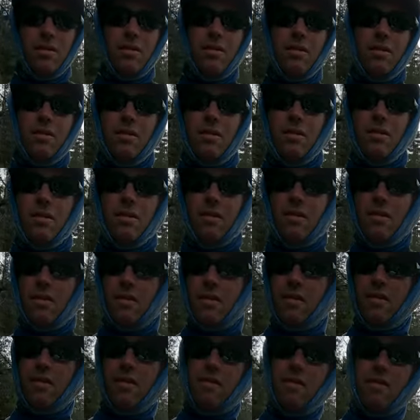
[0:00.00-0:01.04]

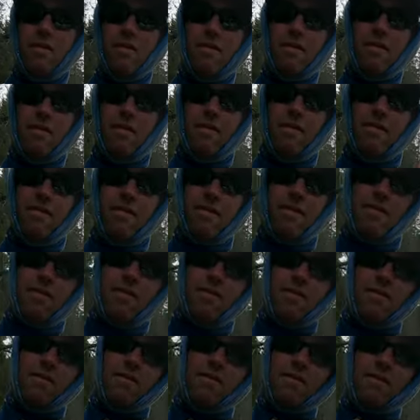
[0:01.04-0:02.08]

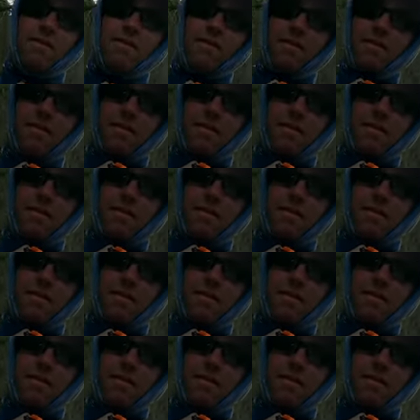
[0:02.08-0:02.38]
[no speech]